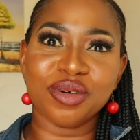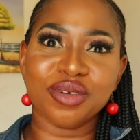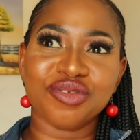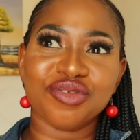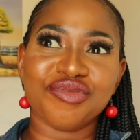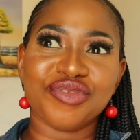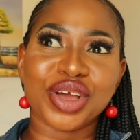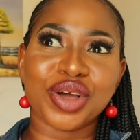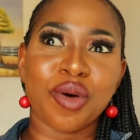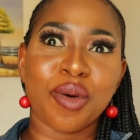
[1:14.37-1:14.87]
I want
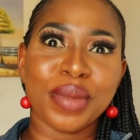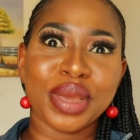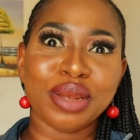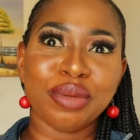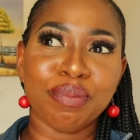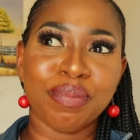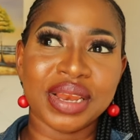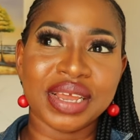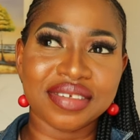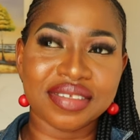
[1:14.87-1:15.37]
to
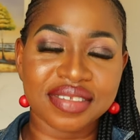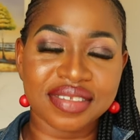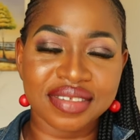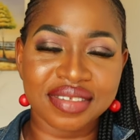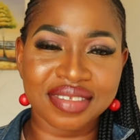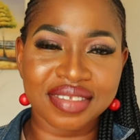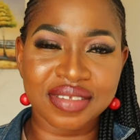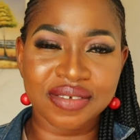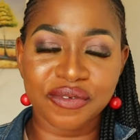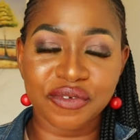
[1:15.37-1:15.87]
recommend
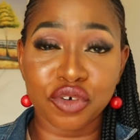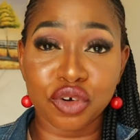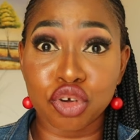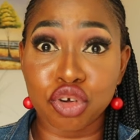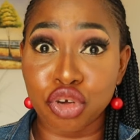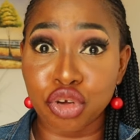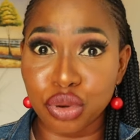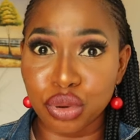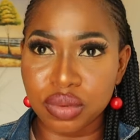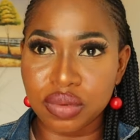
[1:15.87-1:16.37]
places for
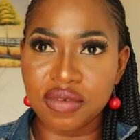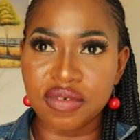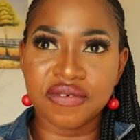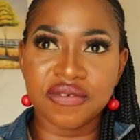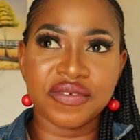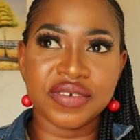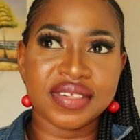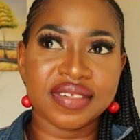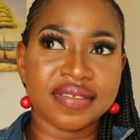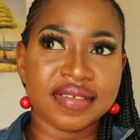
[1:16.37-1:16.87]
you to
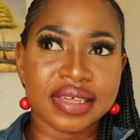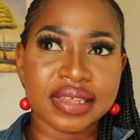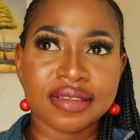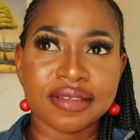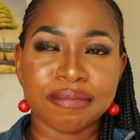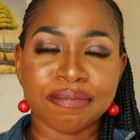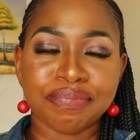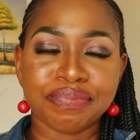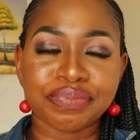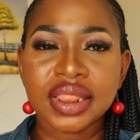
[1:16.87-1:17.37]

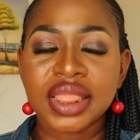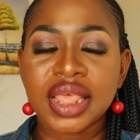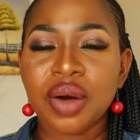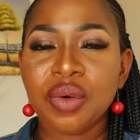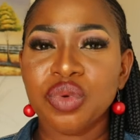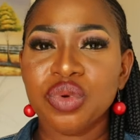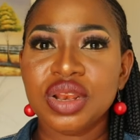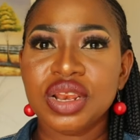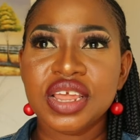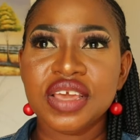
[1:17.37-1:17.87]
visit
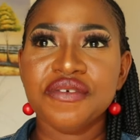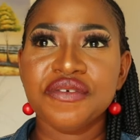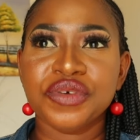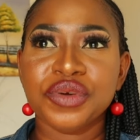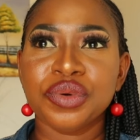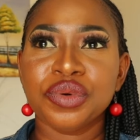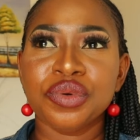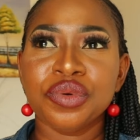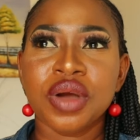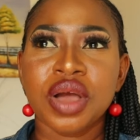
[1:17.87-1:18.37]
that will leave
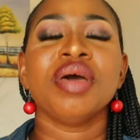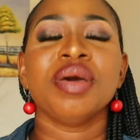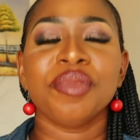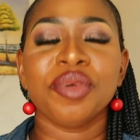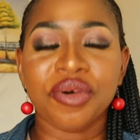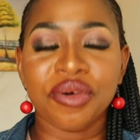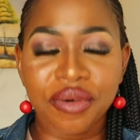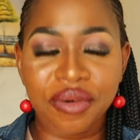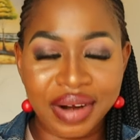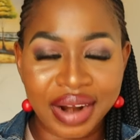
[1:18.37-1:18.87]
you
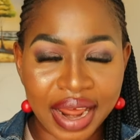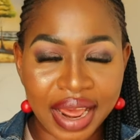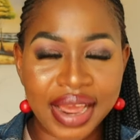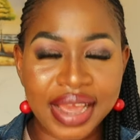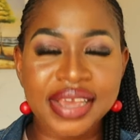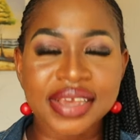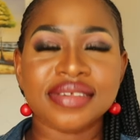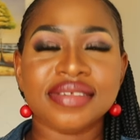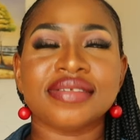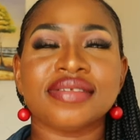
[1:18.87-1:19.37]

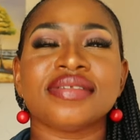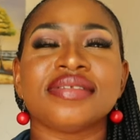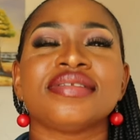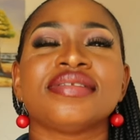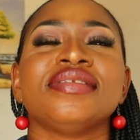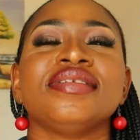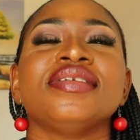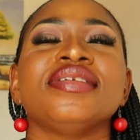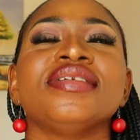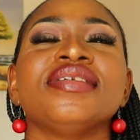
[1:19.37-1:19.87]

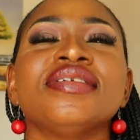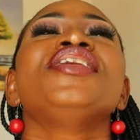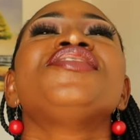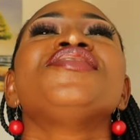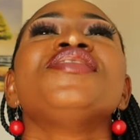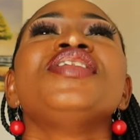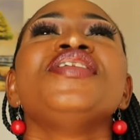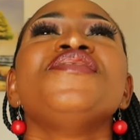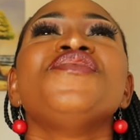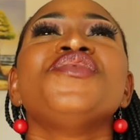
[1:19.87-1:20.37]
memorized, you know, it
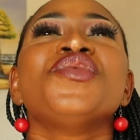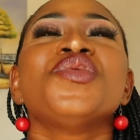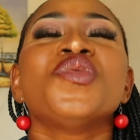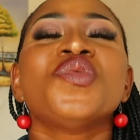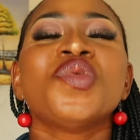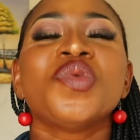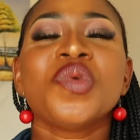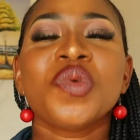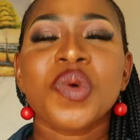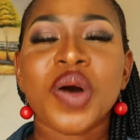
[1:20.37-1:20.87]
will leave you
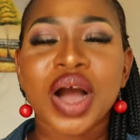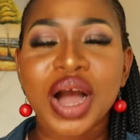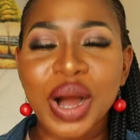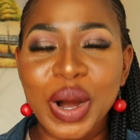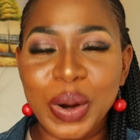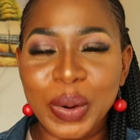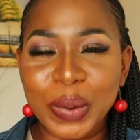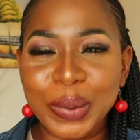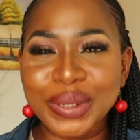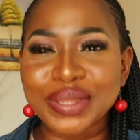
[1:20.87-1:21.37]

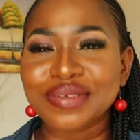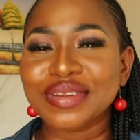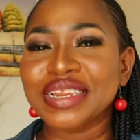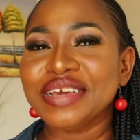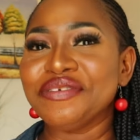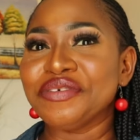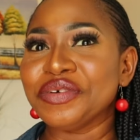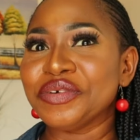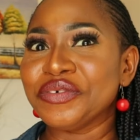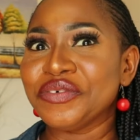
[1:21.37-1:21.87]
wow, it will
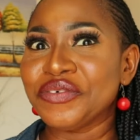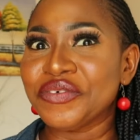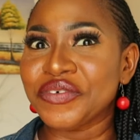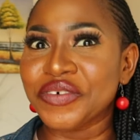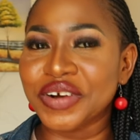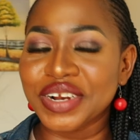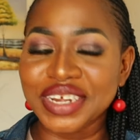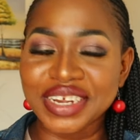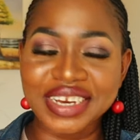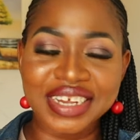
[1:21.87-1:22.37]
leave you
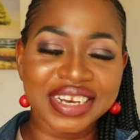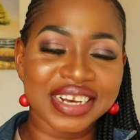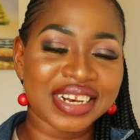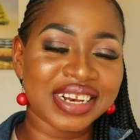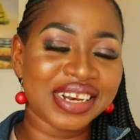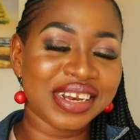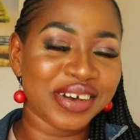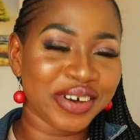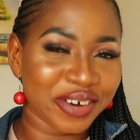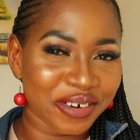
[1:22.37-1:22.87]
falling
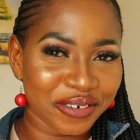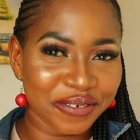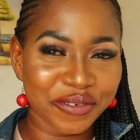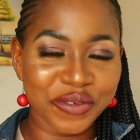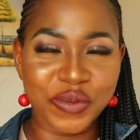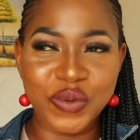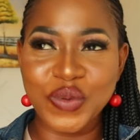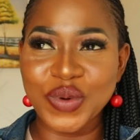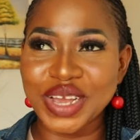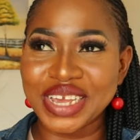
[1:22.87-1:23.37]
in
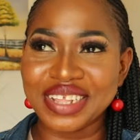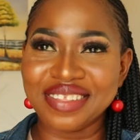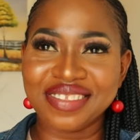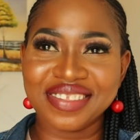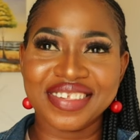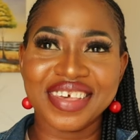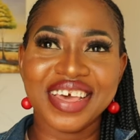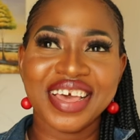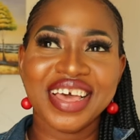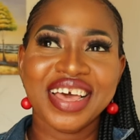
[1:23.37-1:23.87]
love
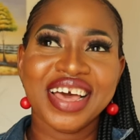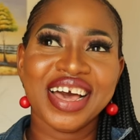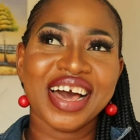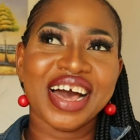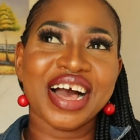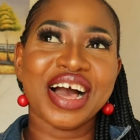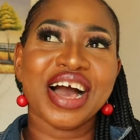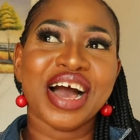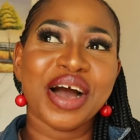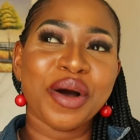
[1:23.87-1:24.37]
with
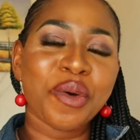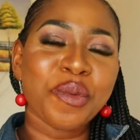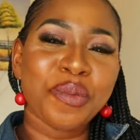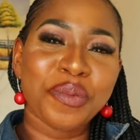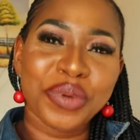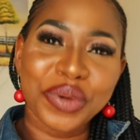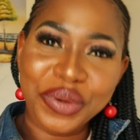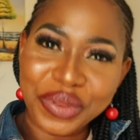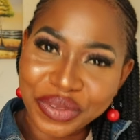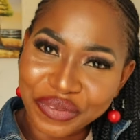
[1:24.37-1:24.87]

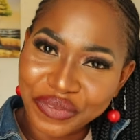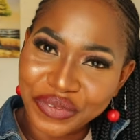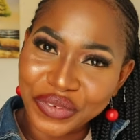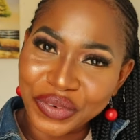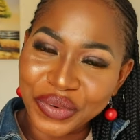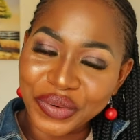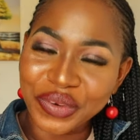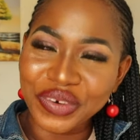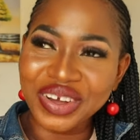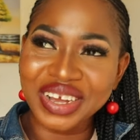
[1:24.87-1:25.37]
how
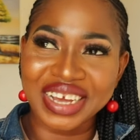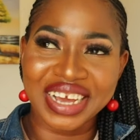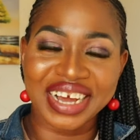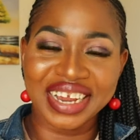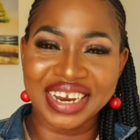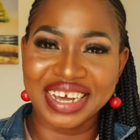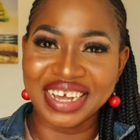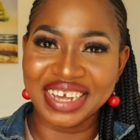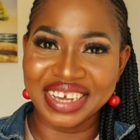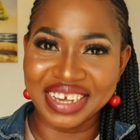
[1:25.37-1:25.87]
beautiful
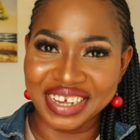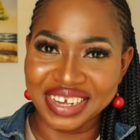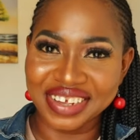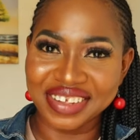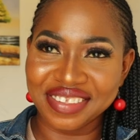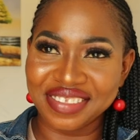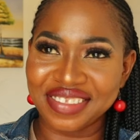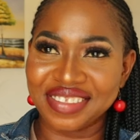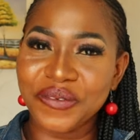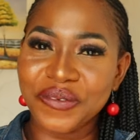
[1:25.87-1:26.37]
Ghana
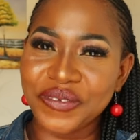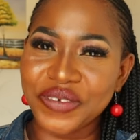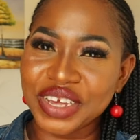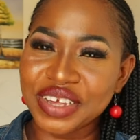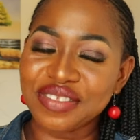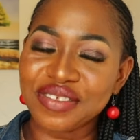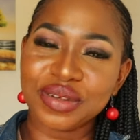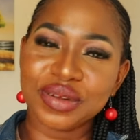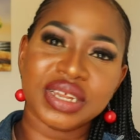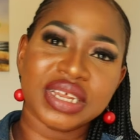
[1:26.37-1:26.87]
is.
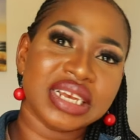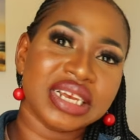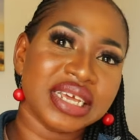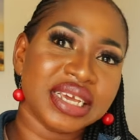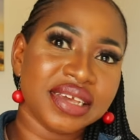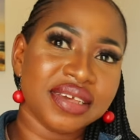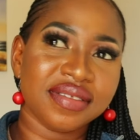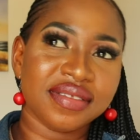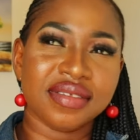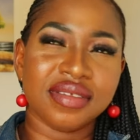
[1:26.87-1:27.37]
First on the
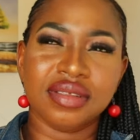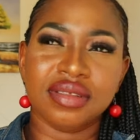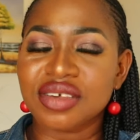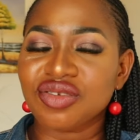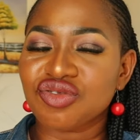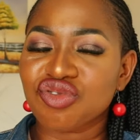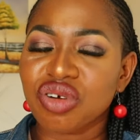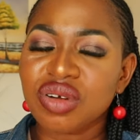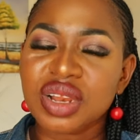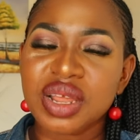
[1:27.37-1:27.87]
list, I
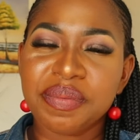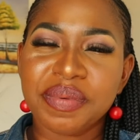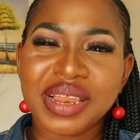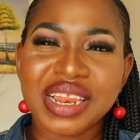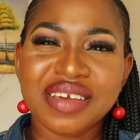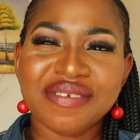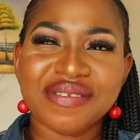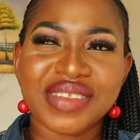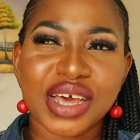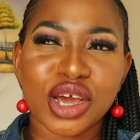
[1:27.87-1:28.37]
strongly
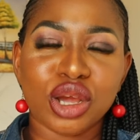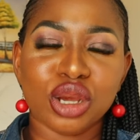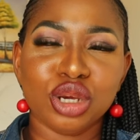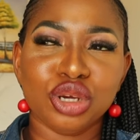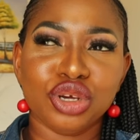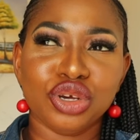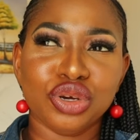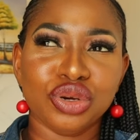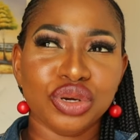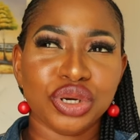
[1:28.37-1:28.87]
believe
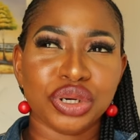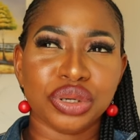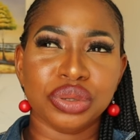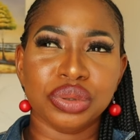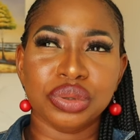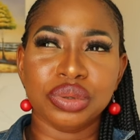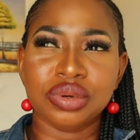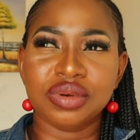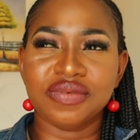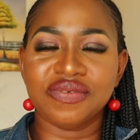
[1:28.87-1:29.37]
that you
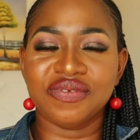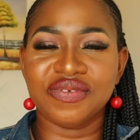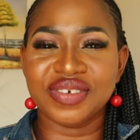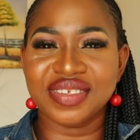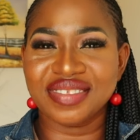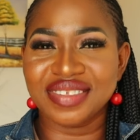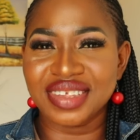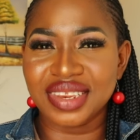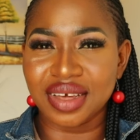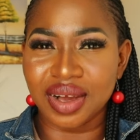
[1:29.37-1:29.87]
should
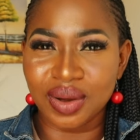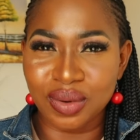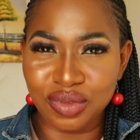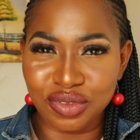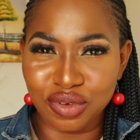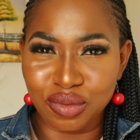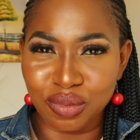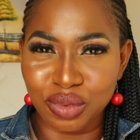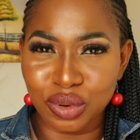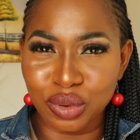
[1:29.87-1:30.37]
visit
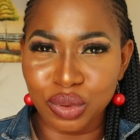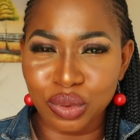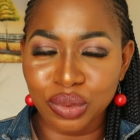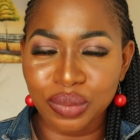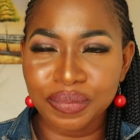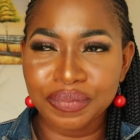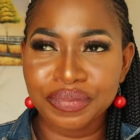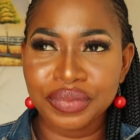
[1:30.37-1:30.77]
Akosombo.